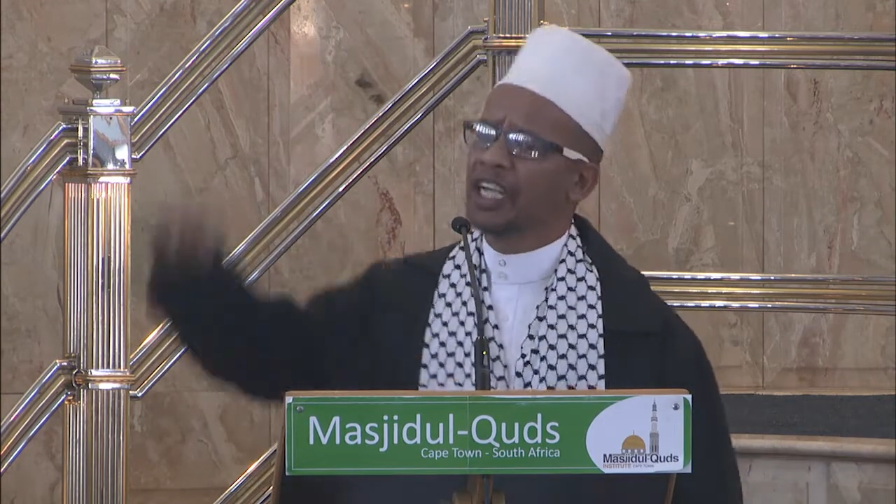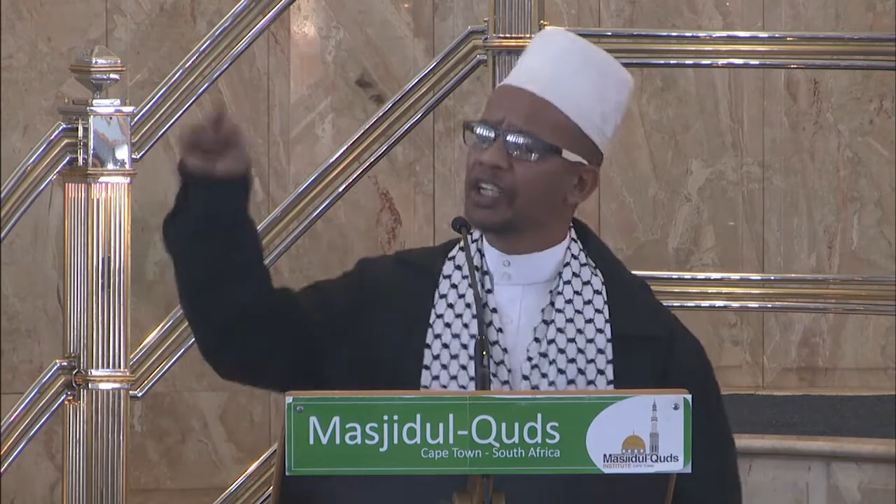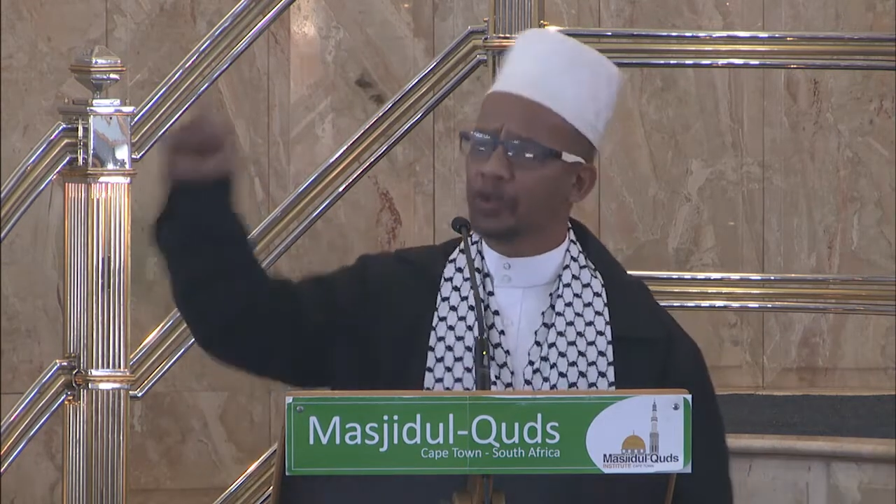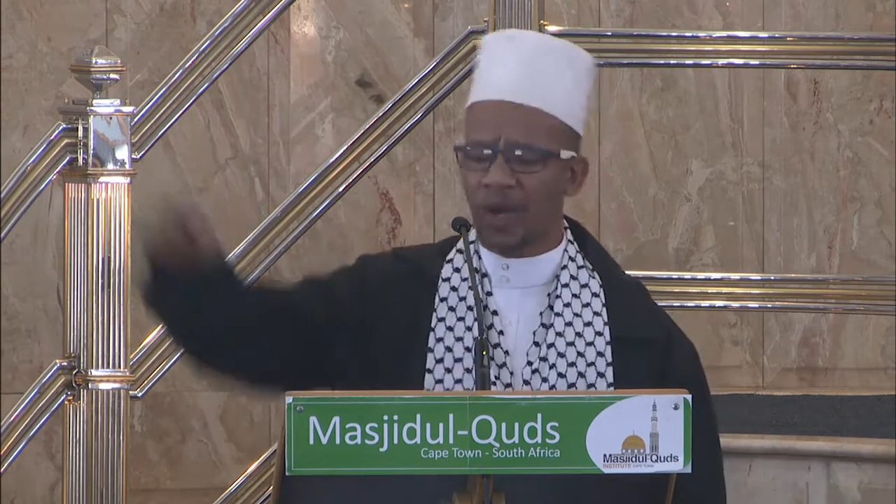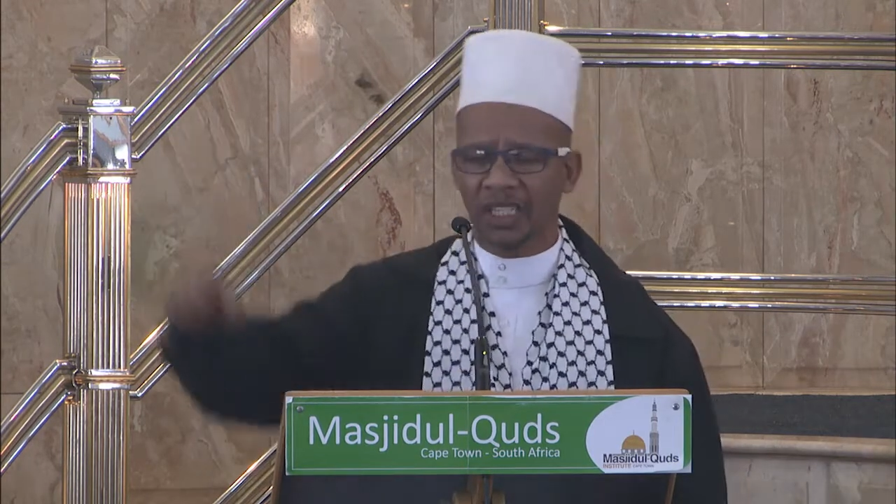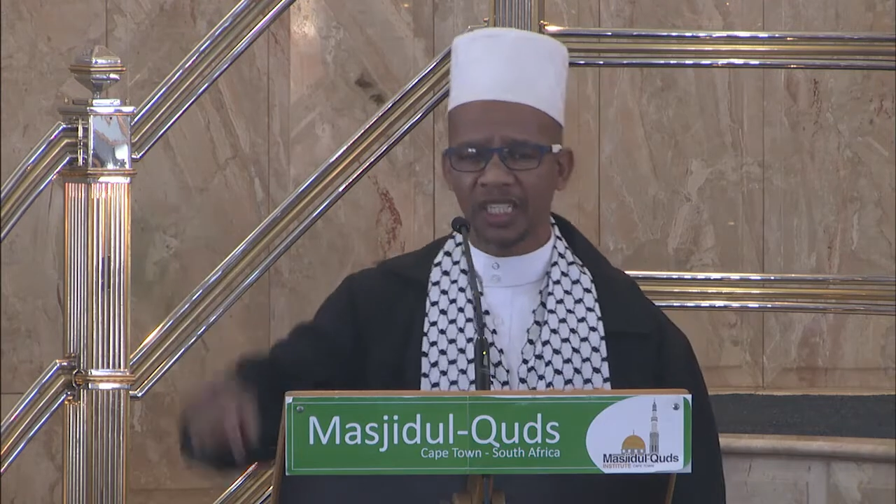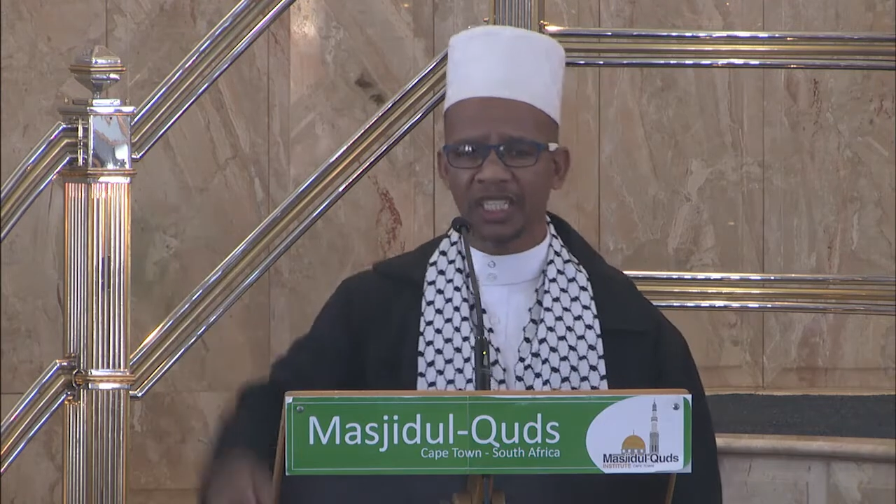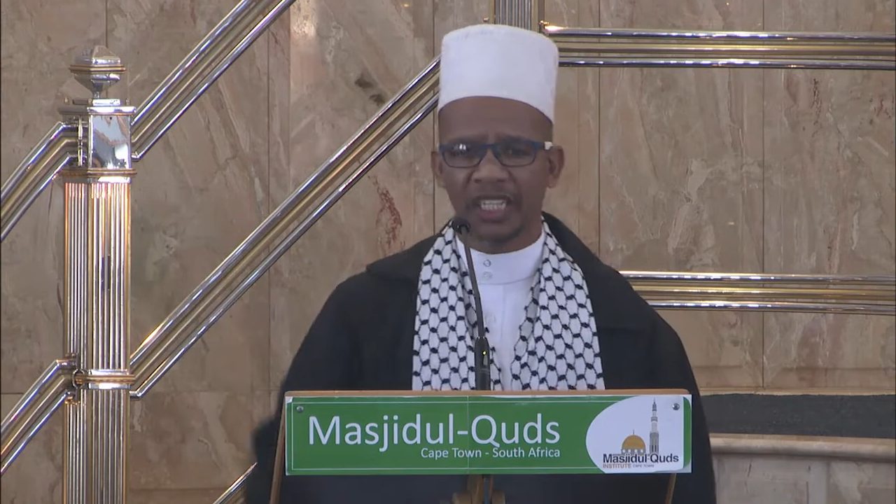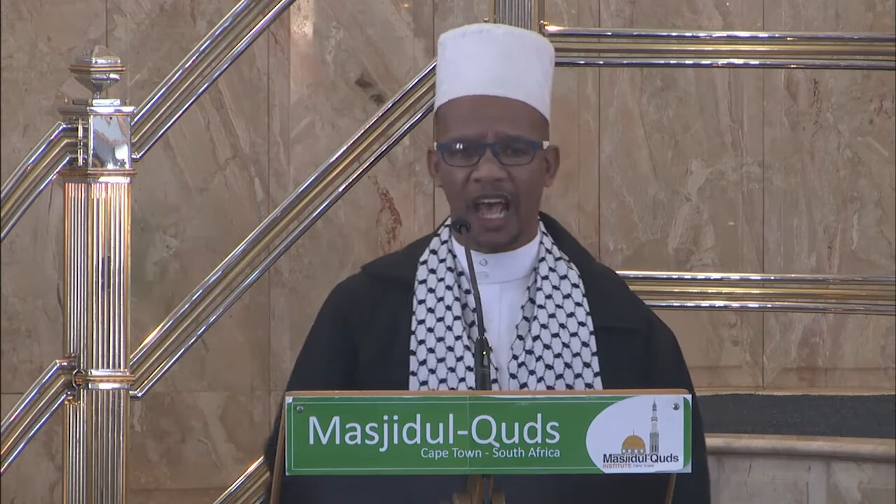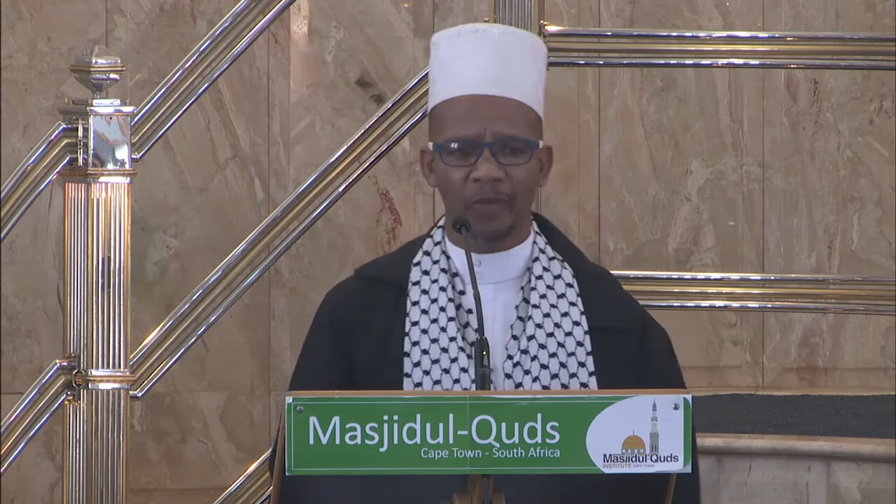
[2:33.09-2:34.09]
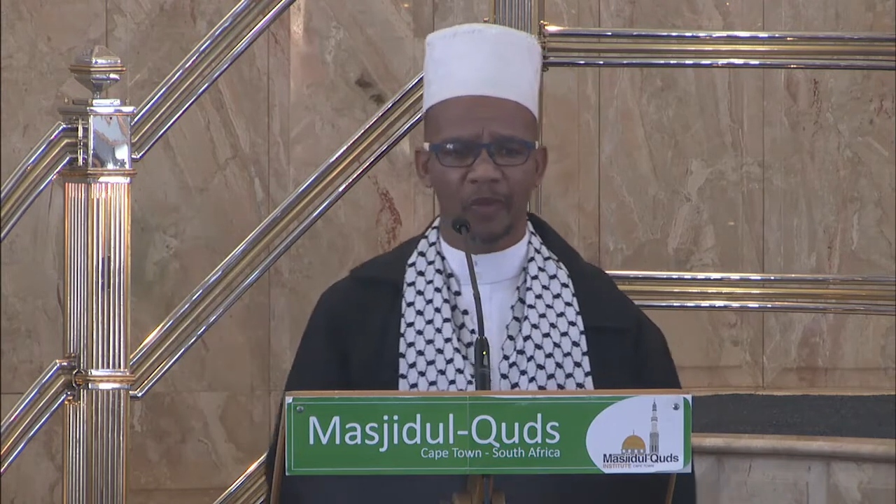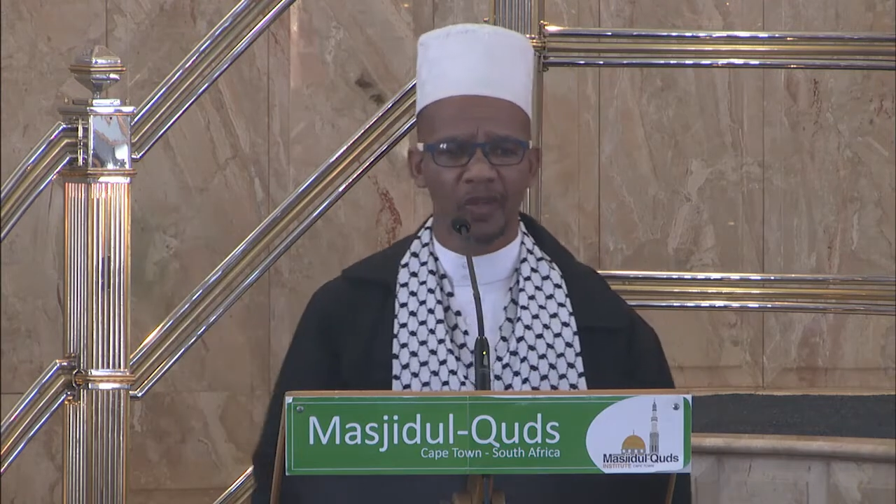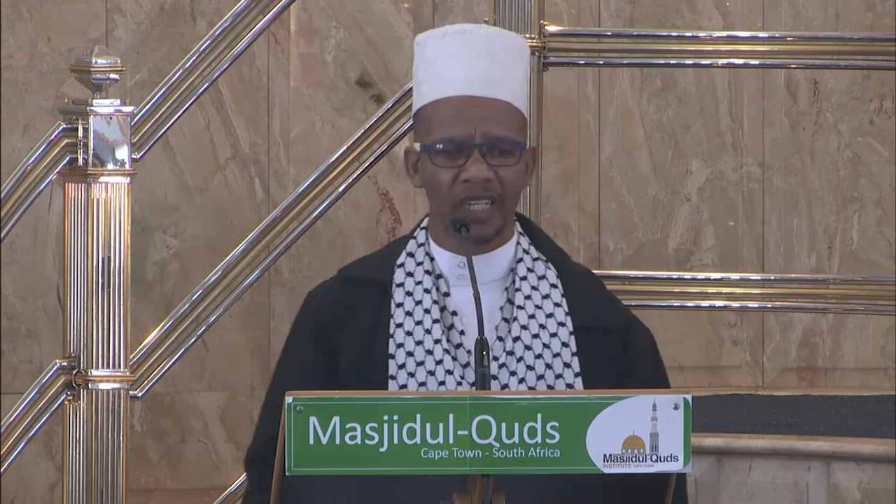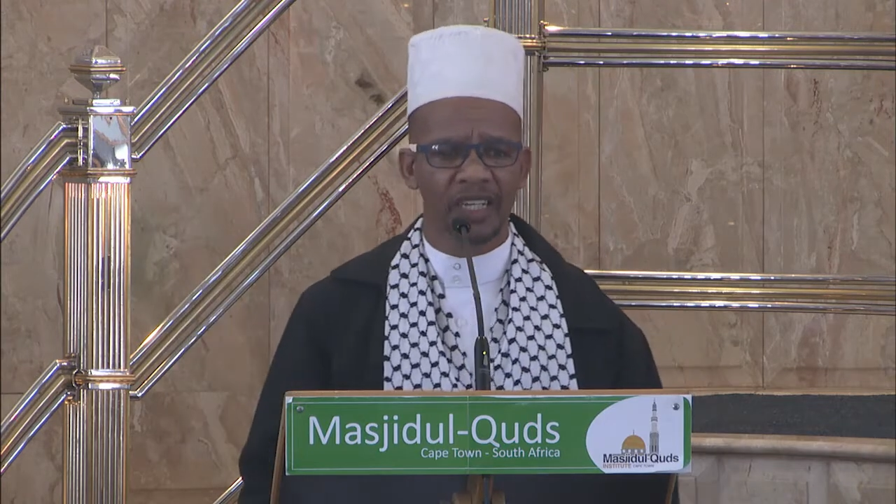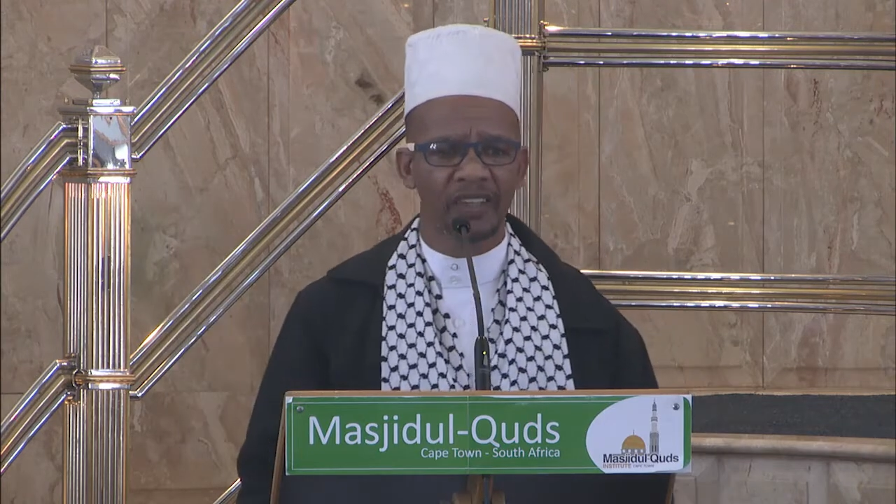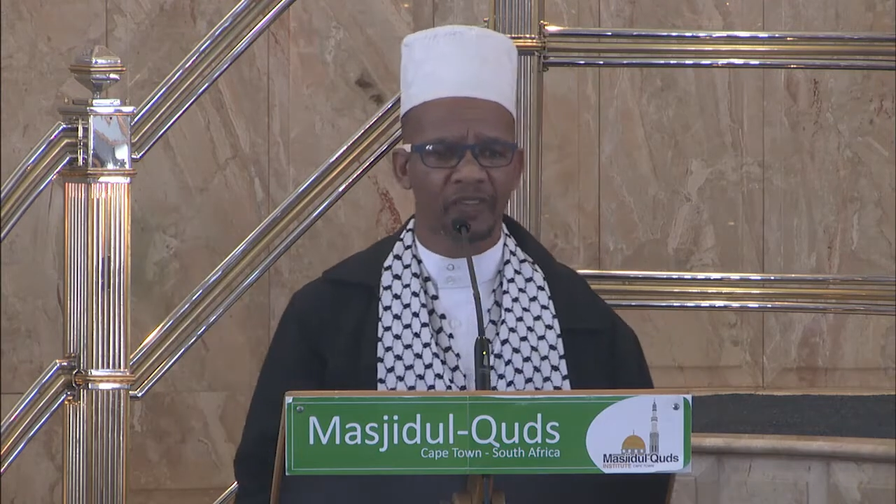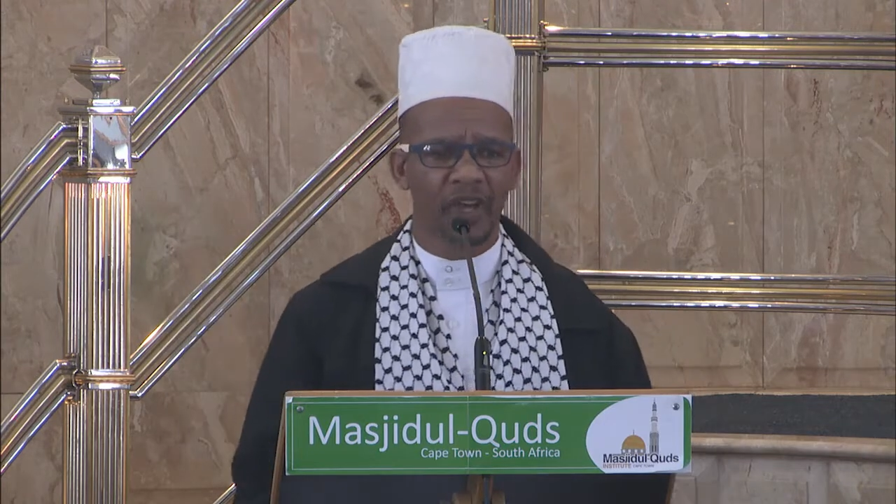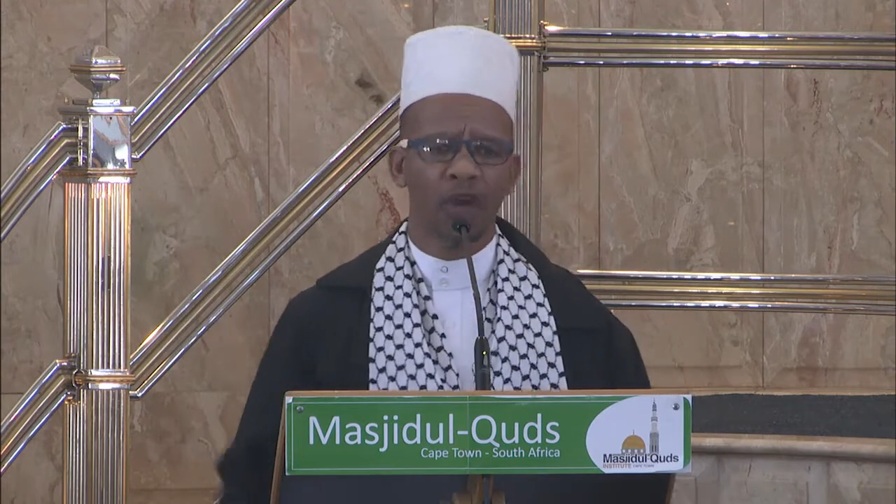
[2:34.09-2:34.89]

it was his time to leave.